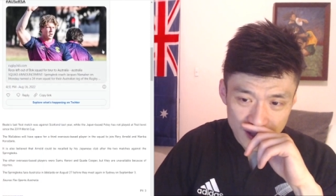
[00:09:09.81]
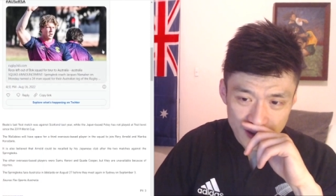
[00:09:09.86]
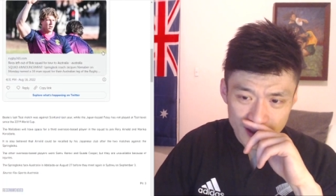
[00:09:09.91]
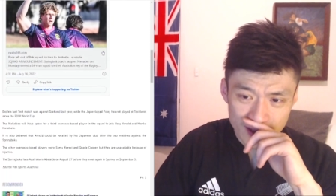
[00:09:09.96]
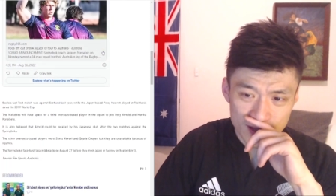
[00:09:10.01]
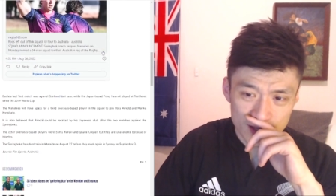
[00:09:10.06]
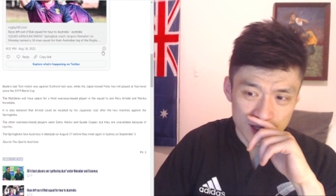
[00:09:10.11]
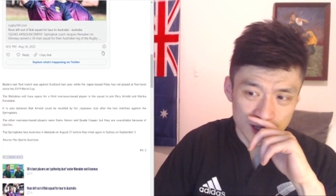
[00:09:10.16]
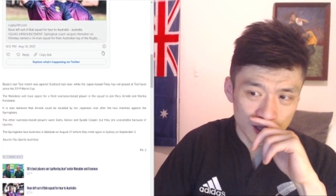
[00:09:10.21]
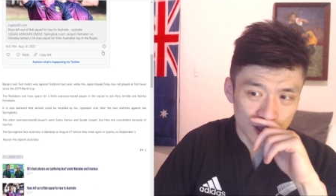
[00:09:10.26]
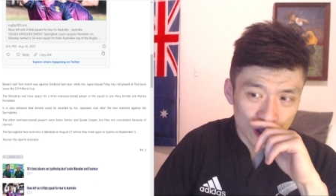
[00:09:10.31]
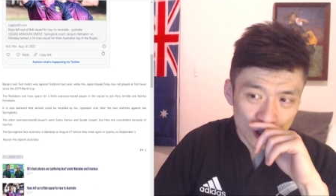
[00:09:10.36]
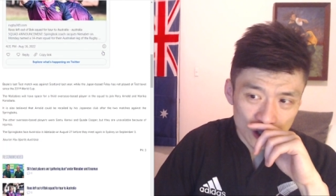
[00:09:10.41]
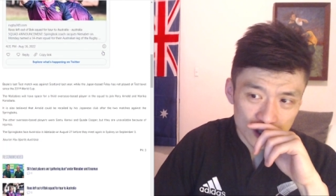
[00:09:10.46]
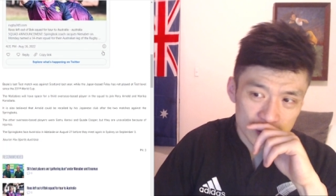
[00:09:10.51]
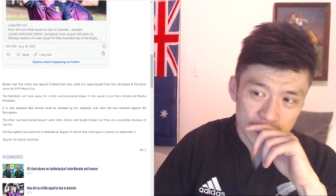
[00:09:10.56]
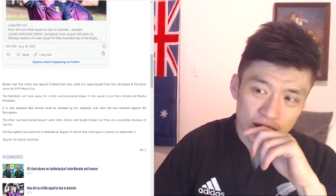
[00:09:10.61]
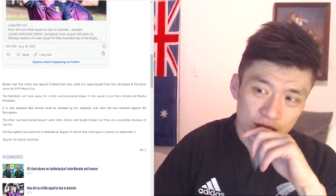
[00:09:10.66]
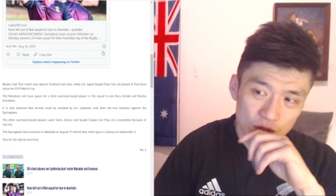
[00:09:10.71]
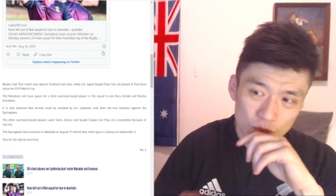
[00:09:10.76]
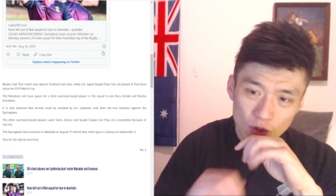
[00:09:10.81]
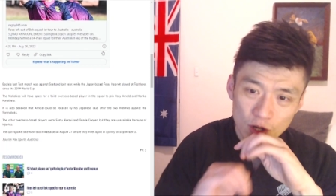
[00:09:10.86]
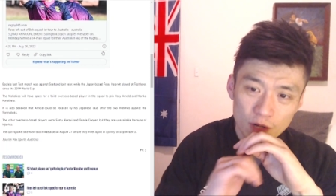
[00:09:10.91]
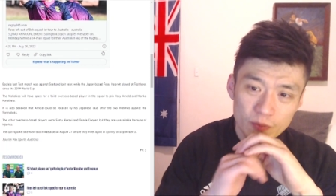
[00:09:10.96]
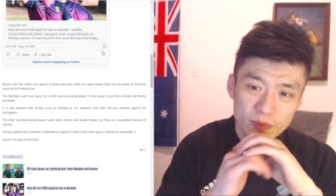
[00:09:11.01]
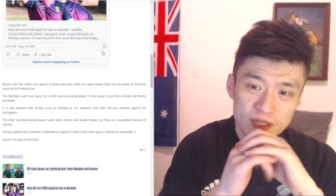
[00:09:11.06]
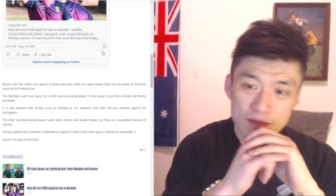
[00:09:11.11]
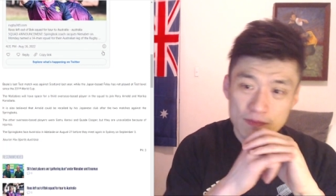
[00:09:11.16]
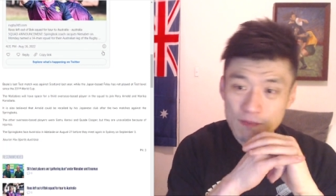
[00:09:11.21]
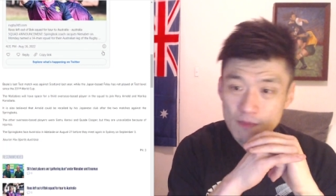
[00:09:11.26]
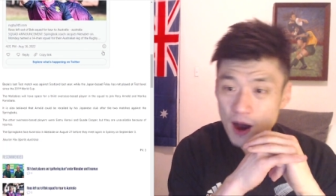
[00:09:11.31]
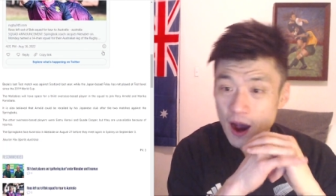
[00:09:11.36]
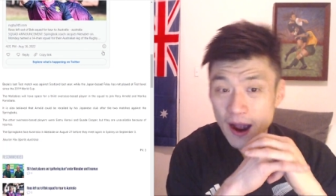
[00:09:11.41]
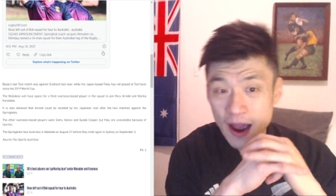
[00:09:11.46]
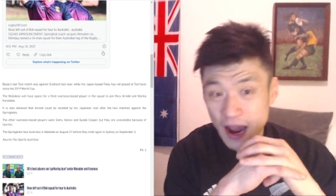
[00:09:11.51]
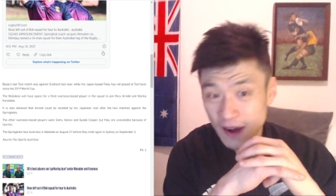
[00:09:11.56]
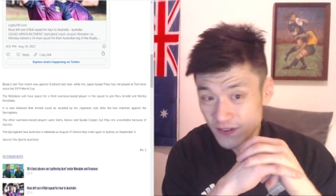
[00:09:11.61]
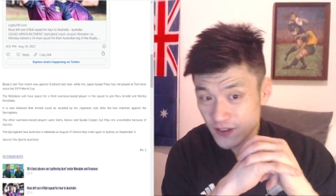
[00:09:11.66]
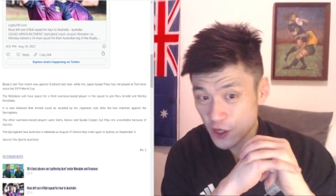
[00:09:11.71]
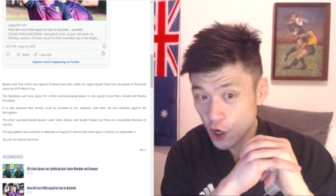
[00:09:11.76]
it looks like the Wallabies might
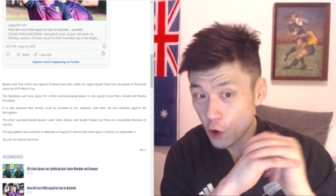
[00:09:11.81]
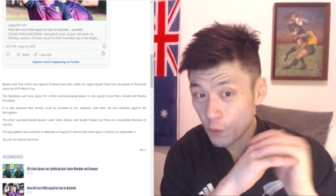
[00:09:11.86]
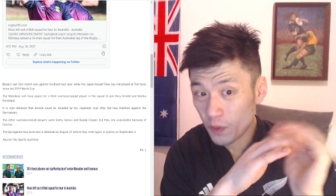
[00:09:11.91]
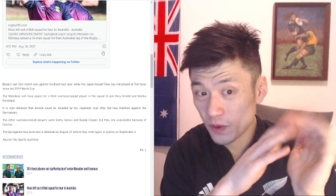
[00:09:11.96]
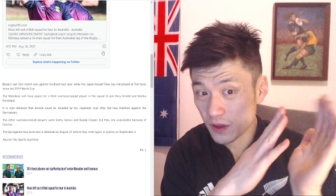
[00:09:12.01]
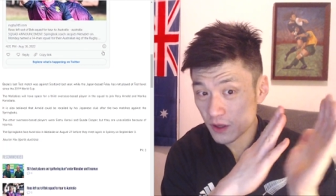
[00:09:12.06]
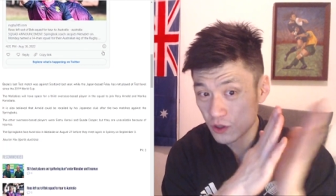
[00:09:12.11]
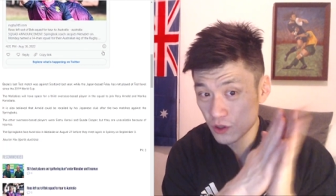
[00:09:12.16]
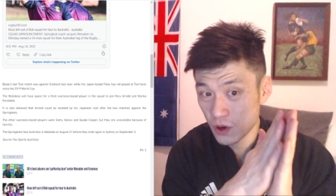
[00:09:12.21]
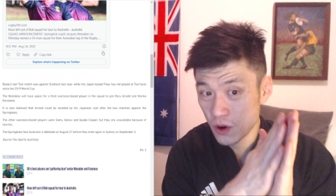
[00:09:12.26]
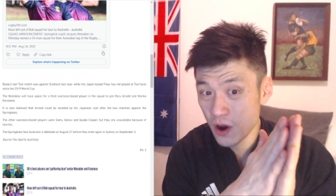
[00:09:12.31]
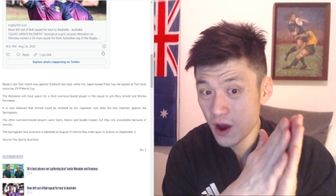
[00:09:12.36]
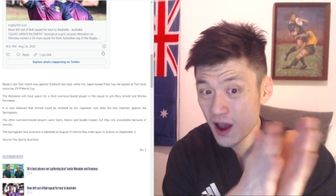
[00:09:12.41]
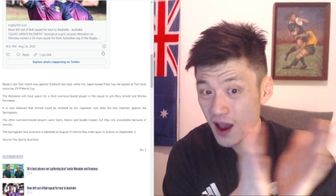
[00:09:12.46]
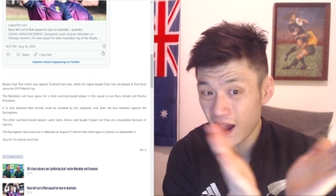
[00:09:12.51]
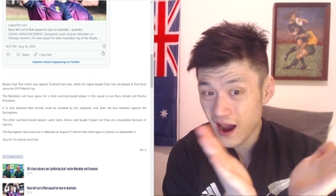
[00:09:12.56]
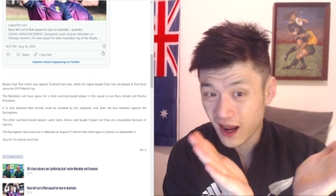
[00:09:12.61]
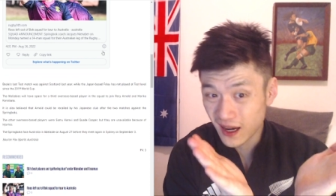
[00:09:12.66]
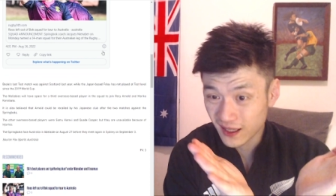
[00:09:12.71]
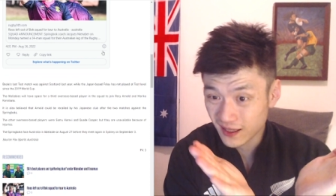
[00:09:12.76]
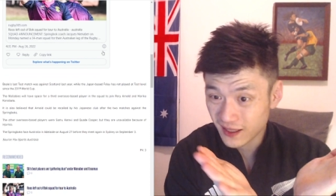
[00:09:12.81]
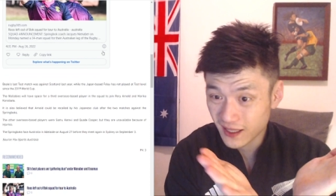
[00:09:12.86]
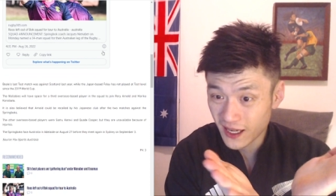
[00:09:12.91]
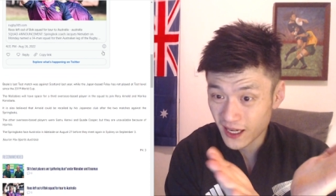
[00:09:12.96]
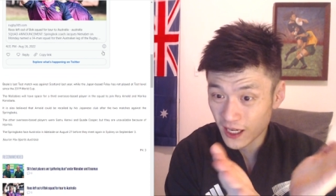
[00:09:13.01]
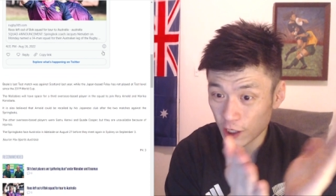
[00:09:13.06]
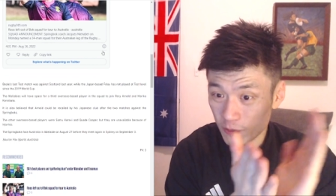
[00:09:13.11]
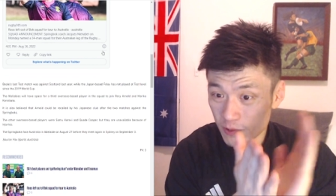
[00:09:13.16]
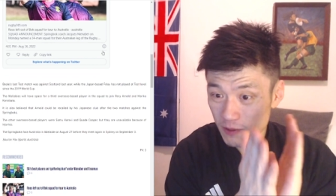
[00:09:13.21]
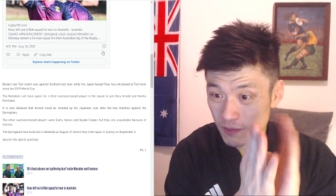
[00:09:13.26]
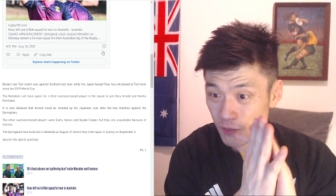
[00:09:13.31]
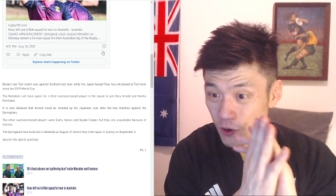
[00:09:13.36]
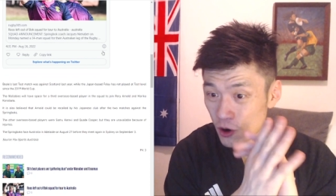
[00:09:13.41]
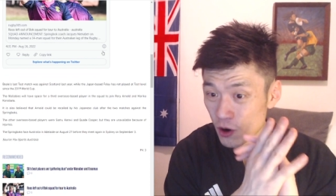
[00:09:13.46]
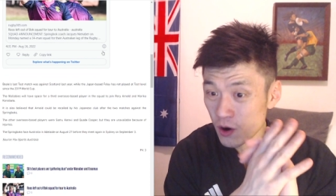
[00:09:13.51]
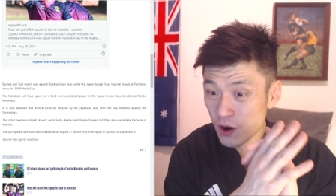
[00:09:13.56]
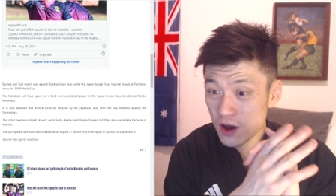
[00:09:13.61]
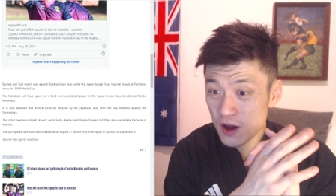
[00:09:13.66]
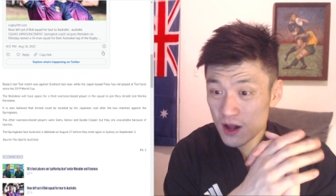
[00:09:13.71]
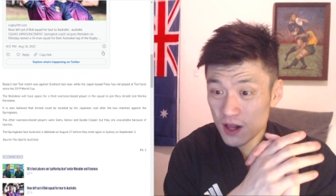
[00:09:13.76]
have to open the door a little bit
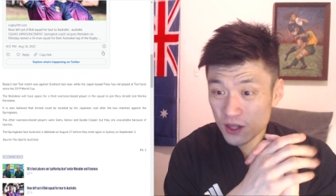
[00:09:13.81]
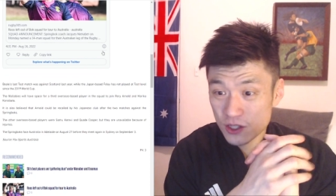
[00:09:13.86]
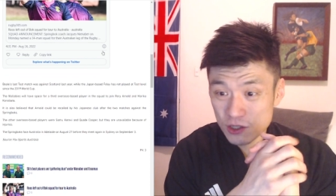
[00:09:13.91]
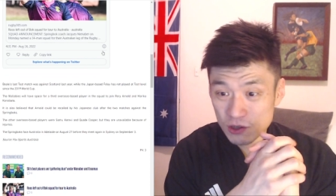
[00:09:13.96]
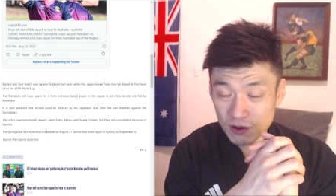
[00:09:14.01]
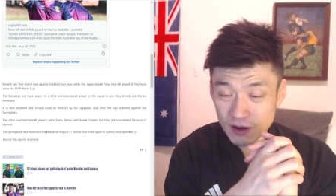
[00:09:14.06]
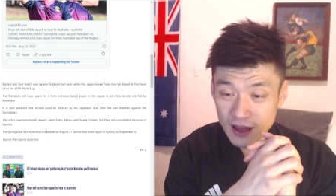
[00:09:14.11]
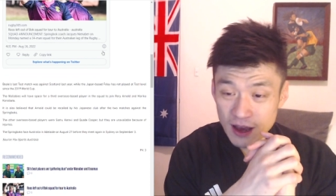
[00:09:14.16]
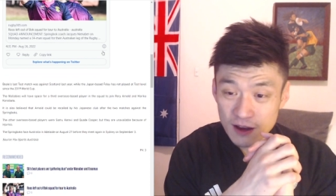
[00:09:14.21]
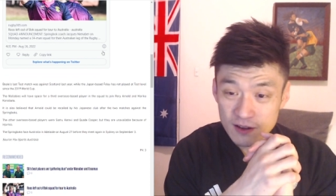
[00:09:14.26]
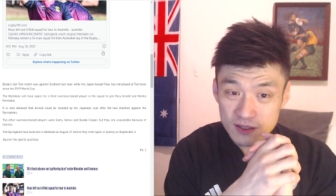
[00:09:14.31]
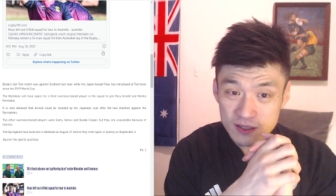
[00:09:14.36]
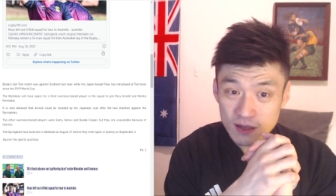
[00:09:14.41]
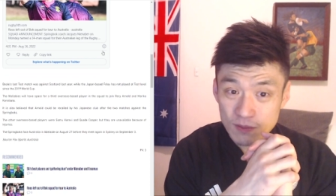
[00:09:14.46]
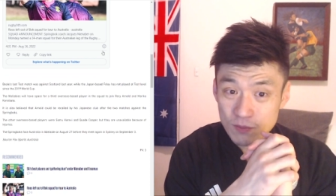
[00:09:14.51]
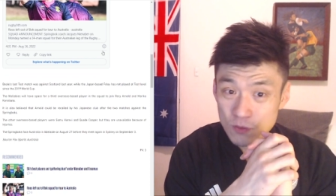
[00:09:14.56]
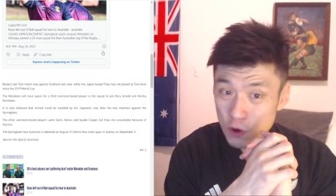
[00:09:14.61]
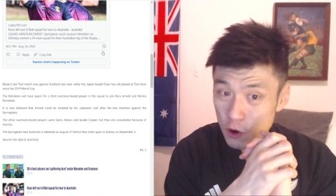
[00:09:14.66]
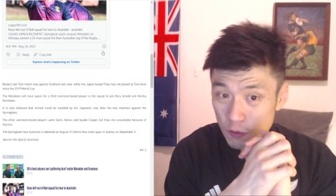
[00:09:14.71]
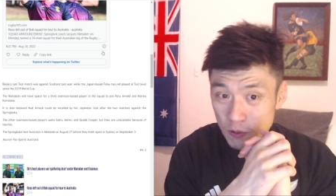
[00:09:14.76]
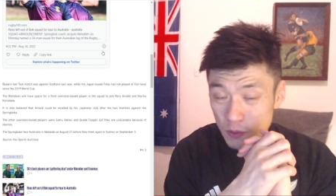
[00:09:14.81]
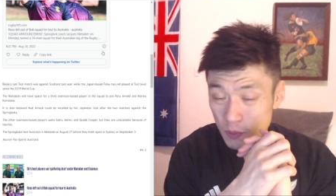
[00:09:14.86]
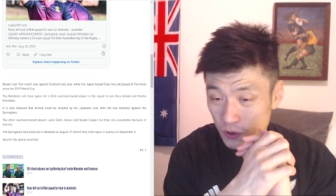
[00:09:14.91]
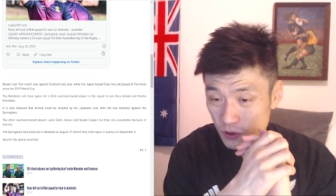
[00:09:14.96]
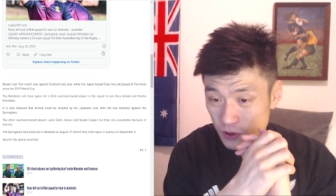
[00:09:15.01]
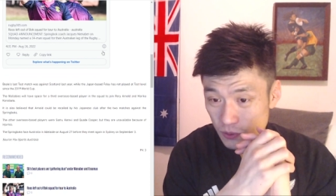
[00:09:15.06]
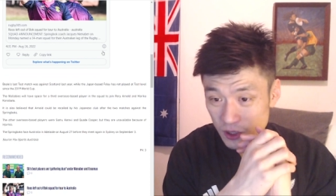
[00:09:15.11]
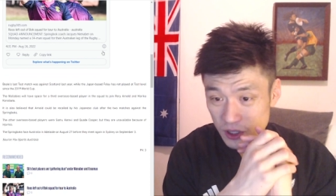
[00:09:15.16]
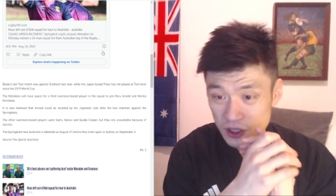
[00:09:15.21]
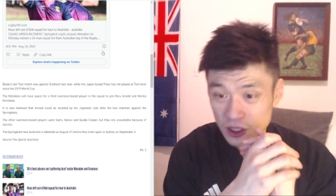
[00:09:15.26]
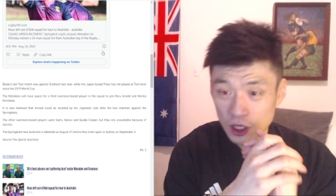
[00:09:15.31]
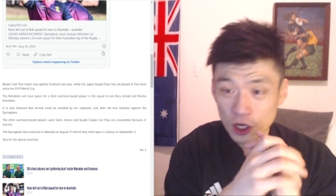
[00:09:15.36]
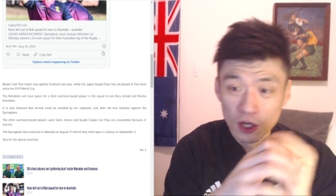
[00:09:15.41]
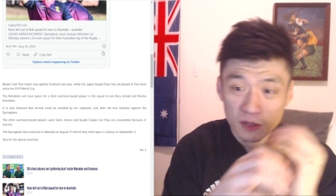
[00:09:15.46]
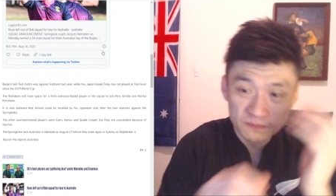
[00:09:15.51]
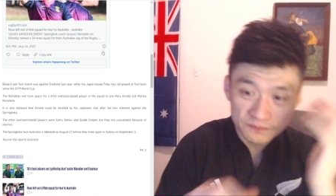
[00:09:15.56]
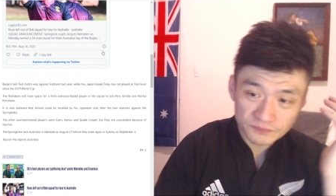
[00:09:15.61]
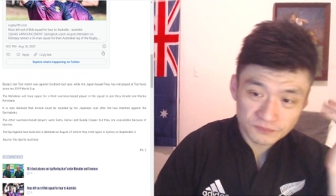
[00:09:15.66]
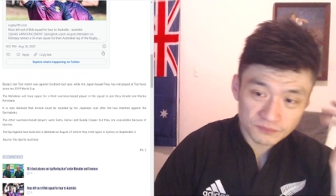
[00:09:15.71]
more to allow some more people to return.